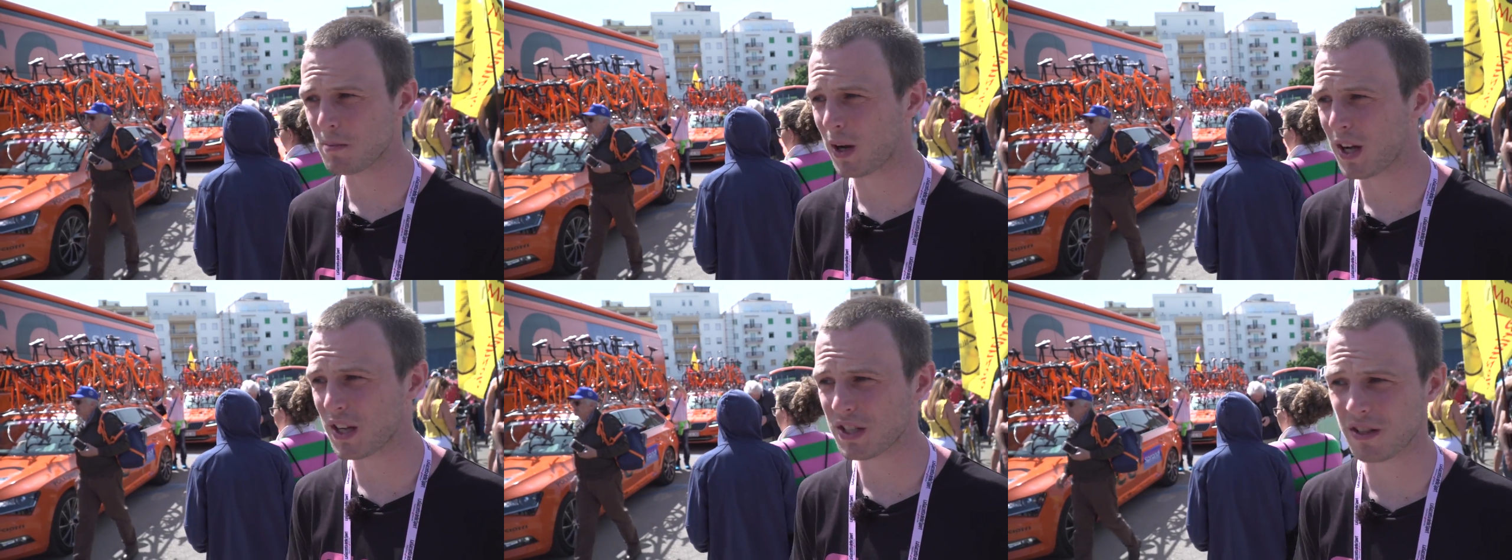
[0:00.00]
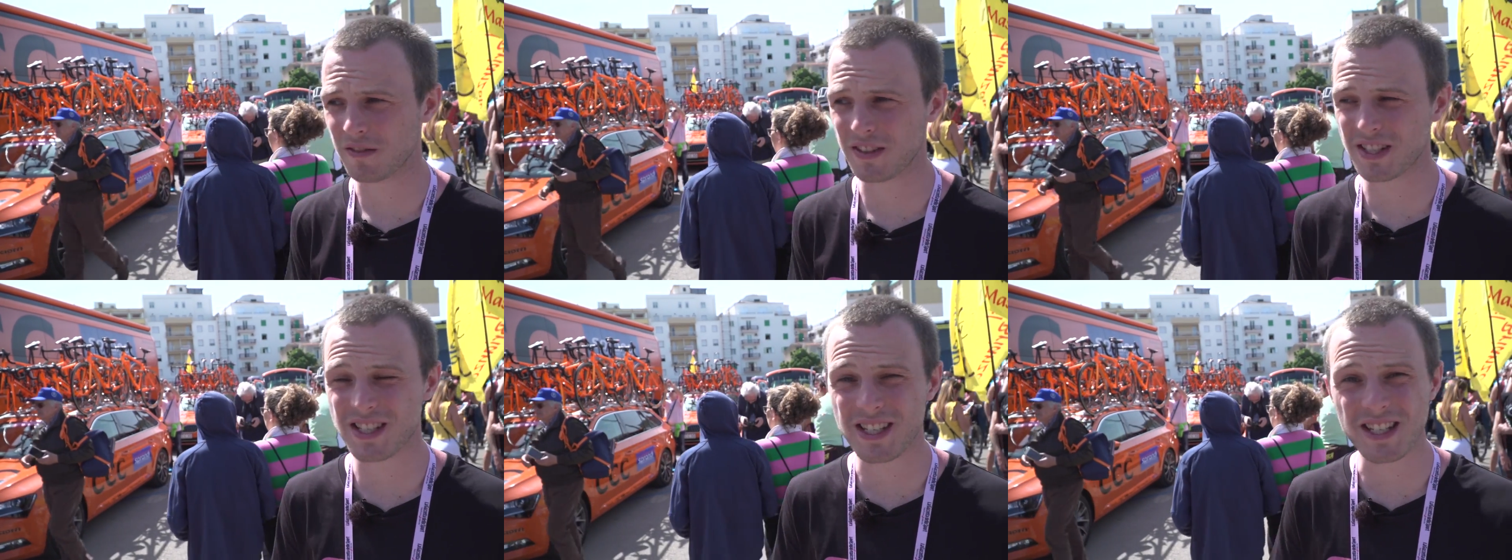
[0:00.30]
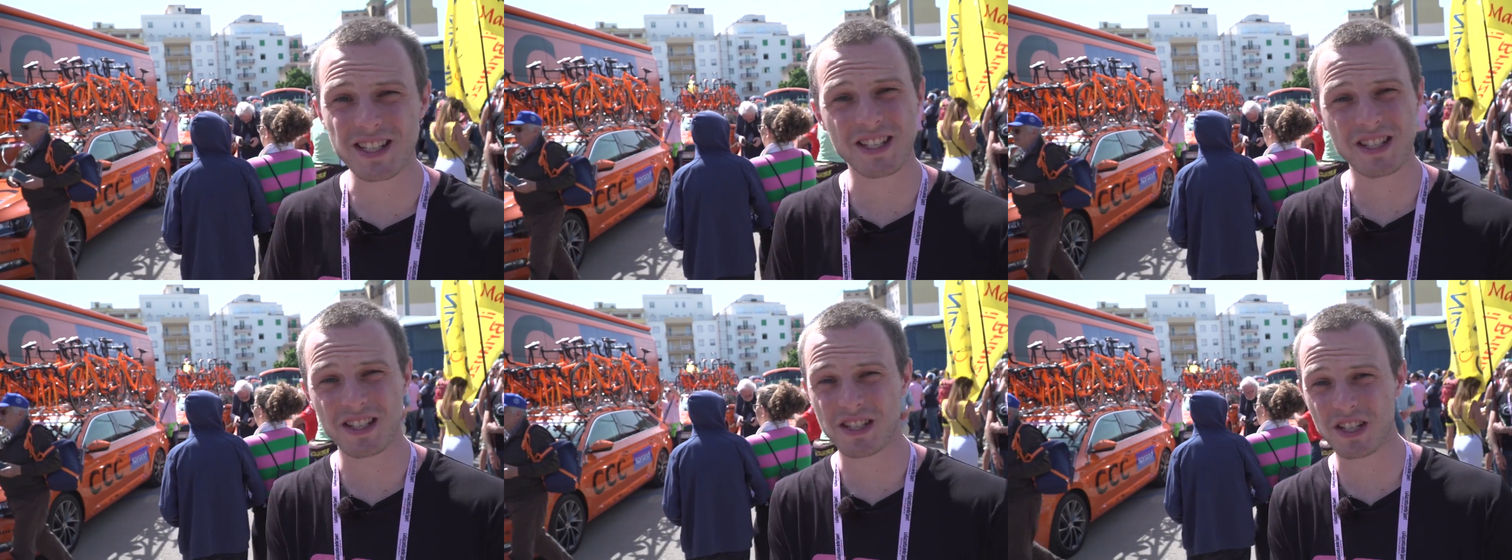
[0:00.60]
bikes of the
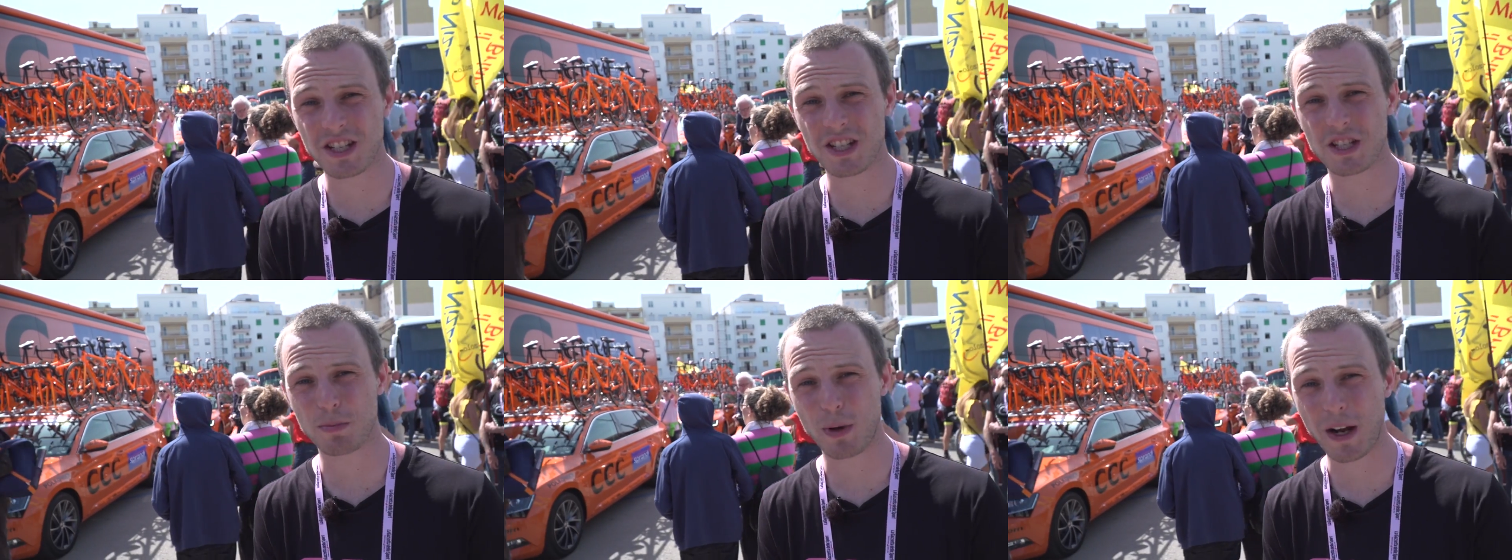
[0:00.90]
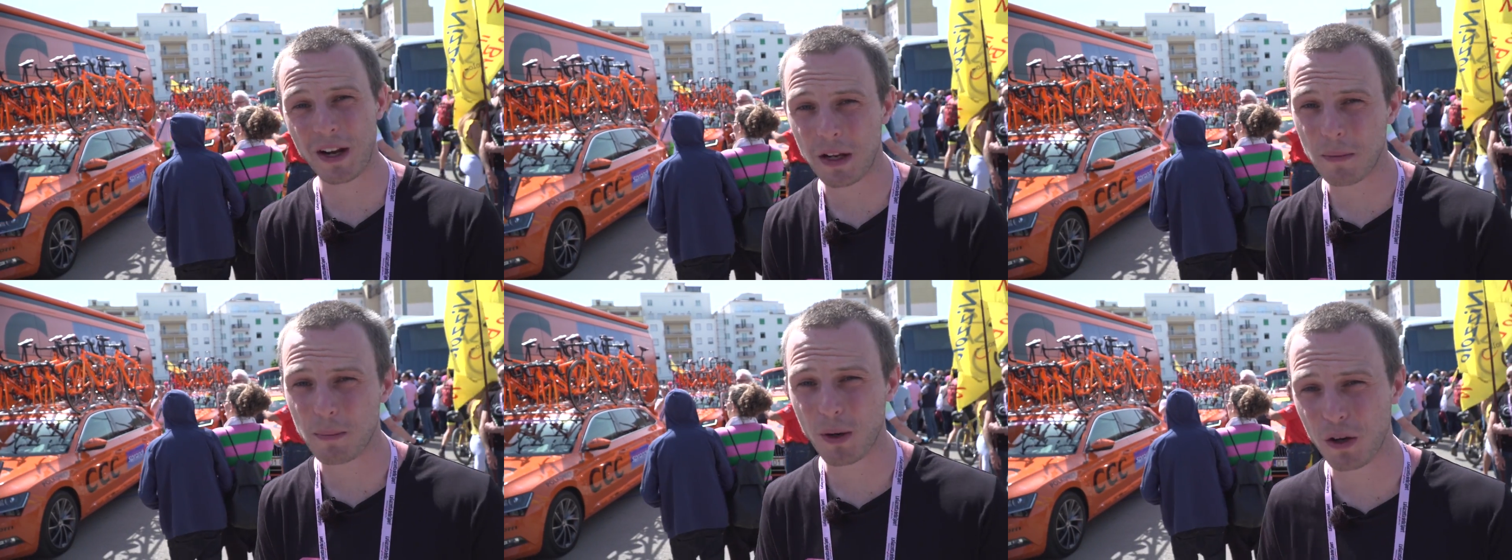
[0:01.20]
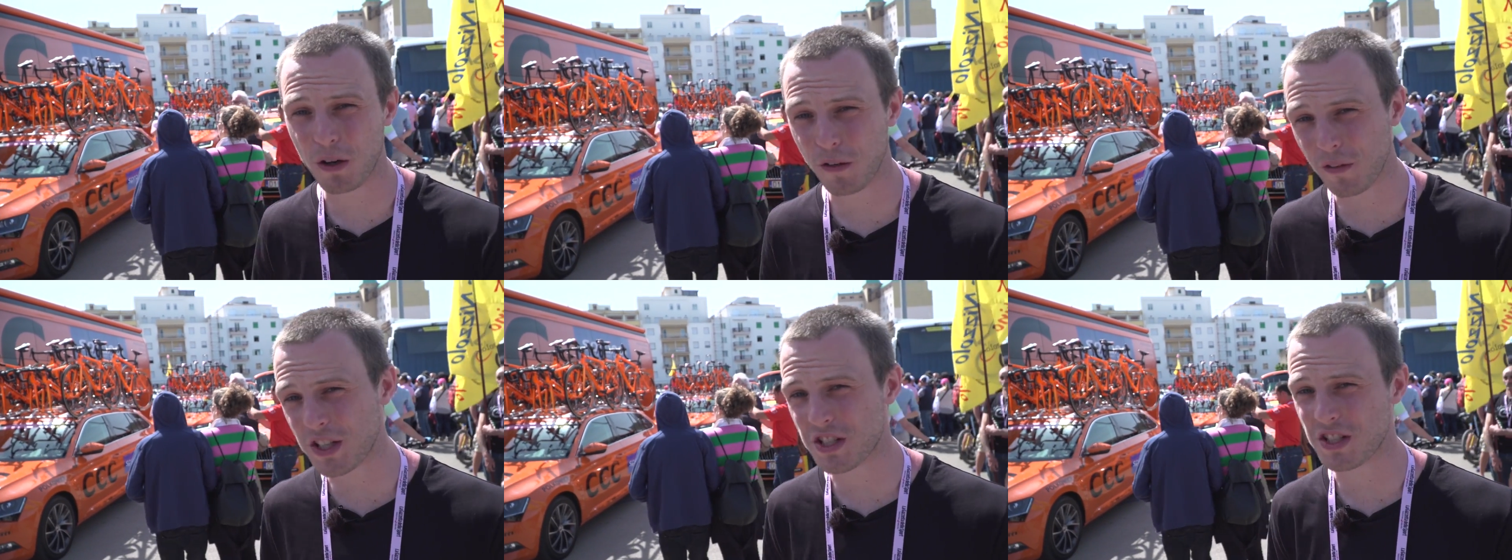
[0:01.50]
CCC Sprandy
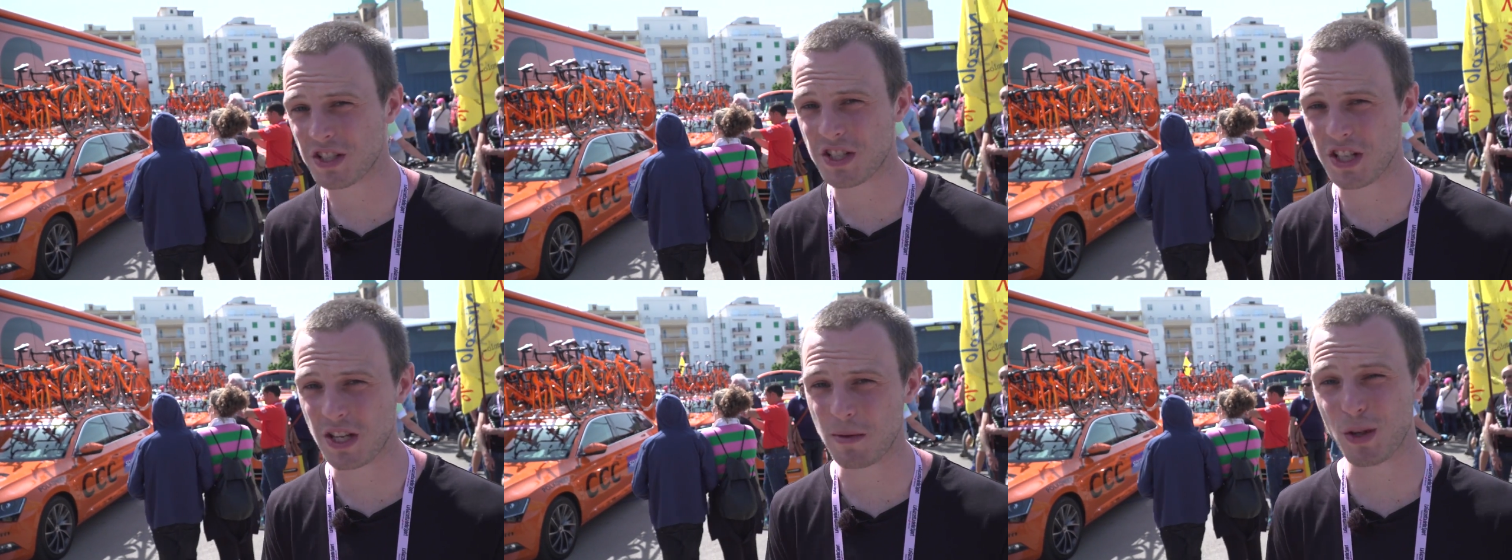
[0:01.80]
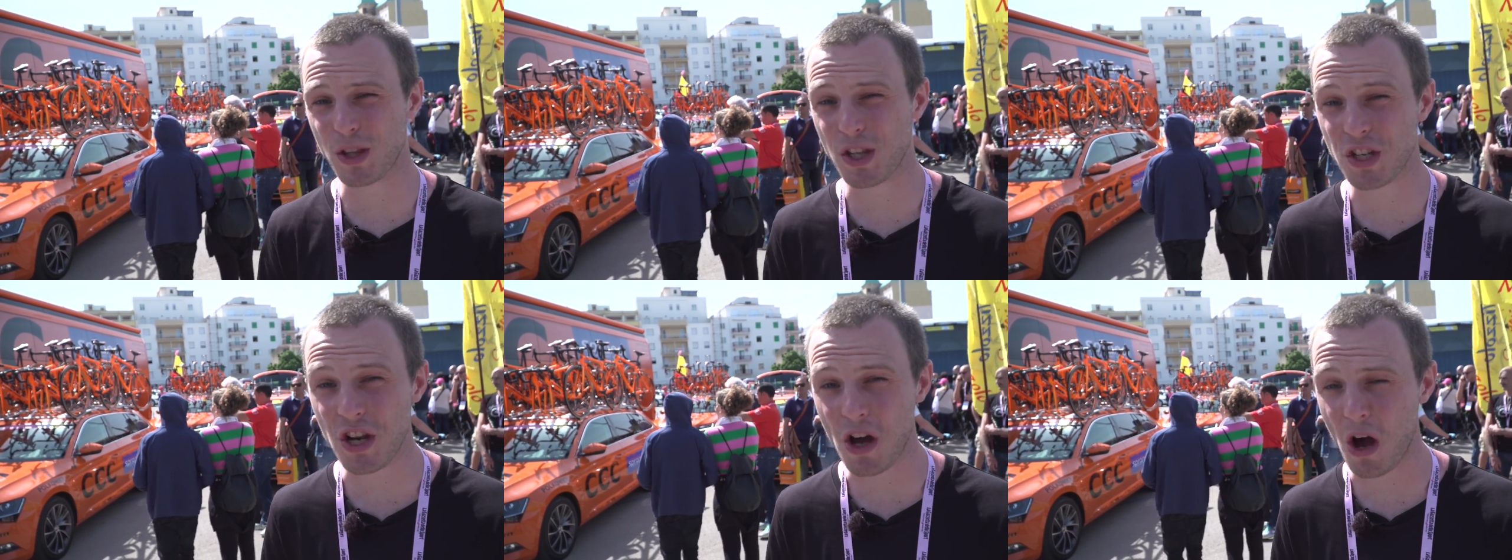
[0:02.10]
Polkovici team in the